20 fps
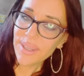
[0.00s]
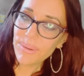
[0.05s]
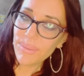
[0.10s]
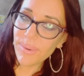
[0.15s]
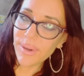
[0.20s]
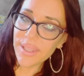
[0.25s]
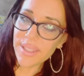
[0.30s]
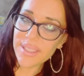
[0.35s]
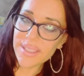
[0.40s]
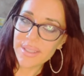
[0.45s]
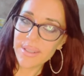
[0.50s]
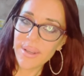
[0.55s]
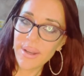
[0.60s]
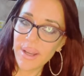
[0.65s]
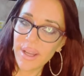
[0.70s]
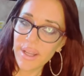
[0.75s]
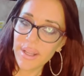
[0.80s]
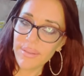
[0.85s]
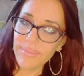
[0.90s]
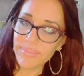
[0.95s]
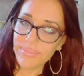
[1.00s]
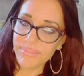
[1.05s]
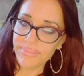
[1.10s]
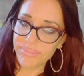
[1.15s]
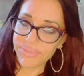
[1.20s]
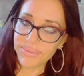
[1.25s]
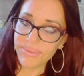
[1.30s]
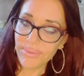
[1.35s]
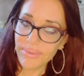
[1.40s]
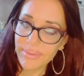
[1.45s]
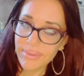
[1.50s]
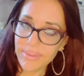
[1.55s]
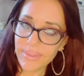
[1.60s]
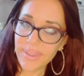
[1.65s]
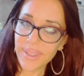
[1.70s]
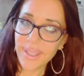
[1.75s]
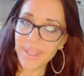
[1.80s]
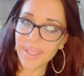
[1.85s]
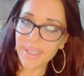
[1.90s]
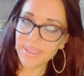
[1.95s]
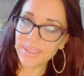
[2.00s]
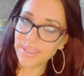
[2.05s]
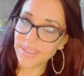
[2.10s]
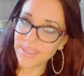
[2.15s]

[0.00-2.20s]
was, you know,